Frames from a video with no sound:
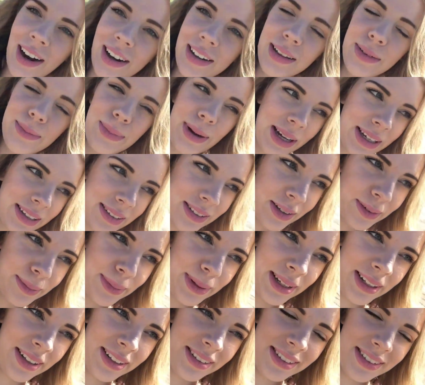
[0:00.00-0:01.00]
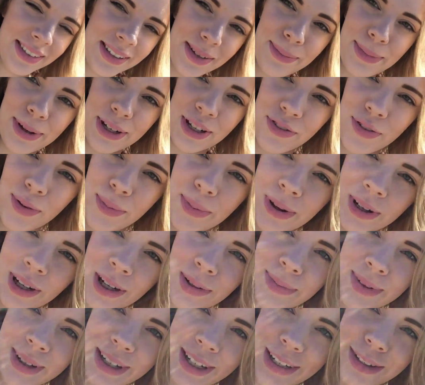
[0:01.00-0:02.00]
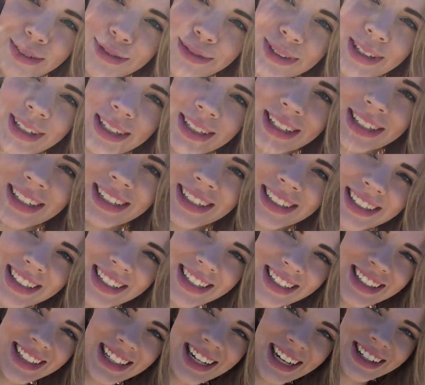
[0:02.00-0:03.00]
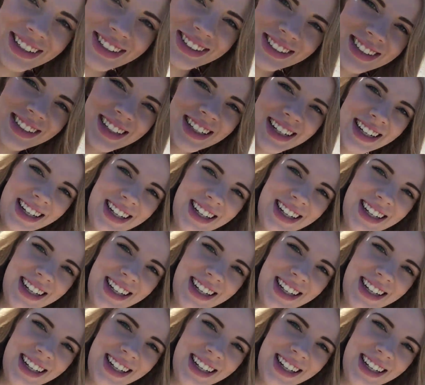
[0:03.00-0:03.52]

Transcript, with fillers: riding the bike a little bit. This isn't much of a Pokemon Go vlog. Here he goes.